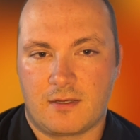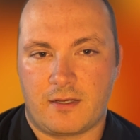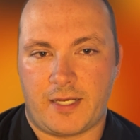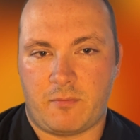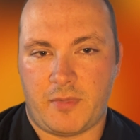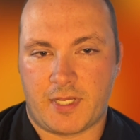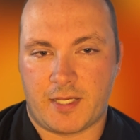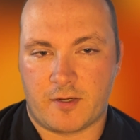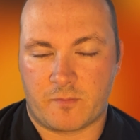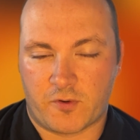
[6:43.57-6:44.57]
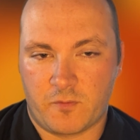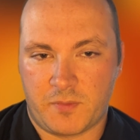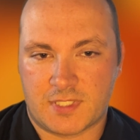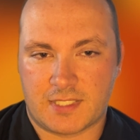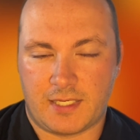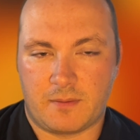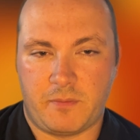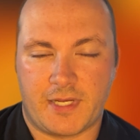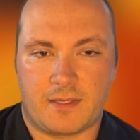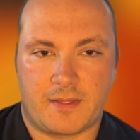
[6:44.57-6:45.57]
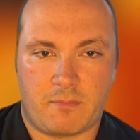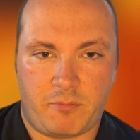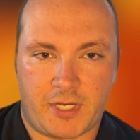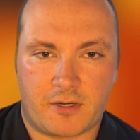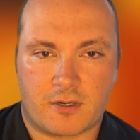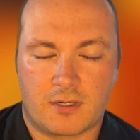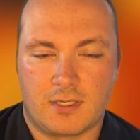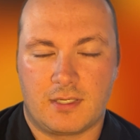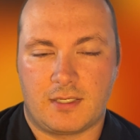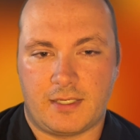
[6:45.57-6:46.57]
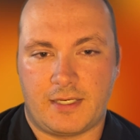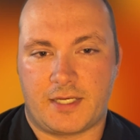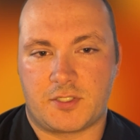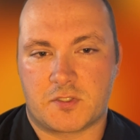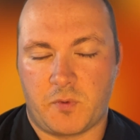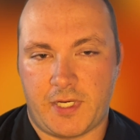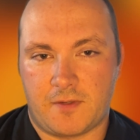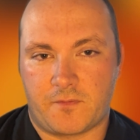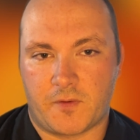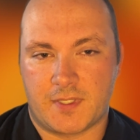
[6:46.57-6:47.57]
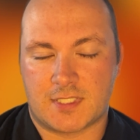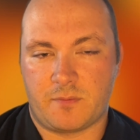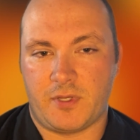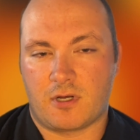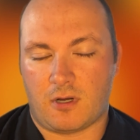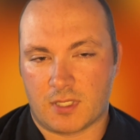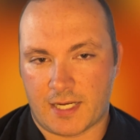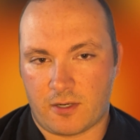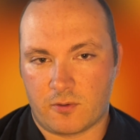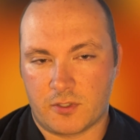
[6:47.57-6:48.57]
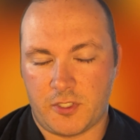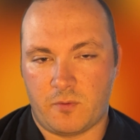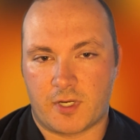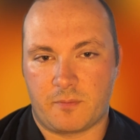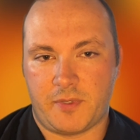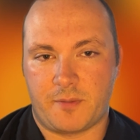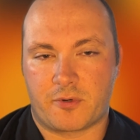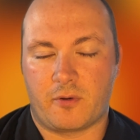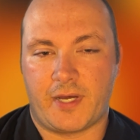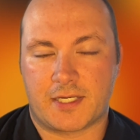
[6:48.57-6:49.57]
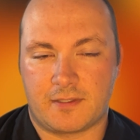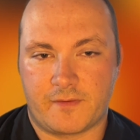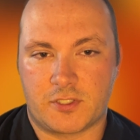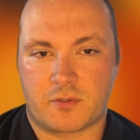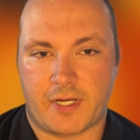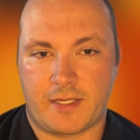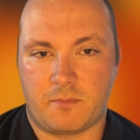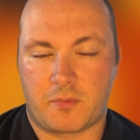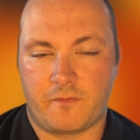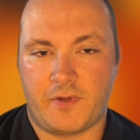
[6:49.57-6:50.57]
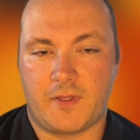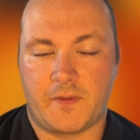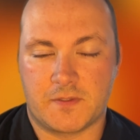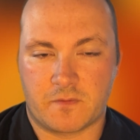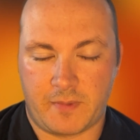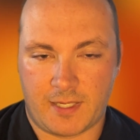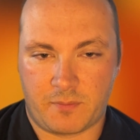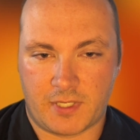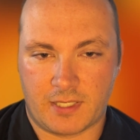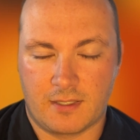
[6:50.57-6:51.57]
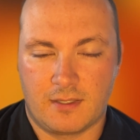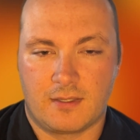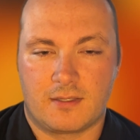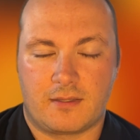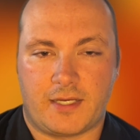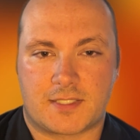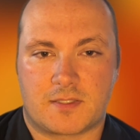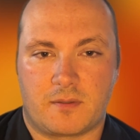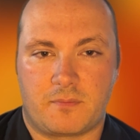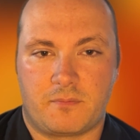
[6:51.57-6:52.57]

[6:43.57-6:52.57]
and making improvements and making them better, and not just waiting for things to be called out. You want to be proactive and try and prevent things from happening. That's the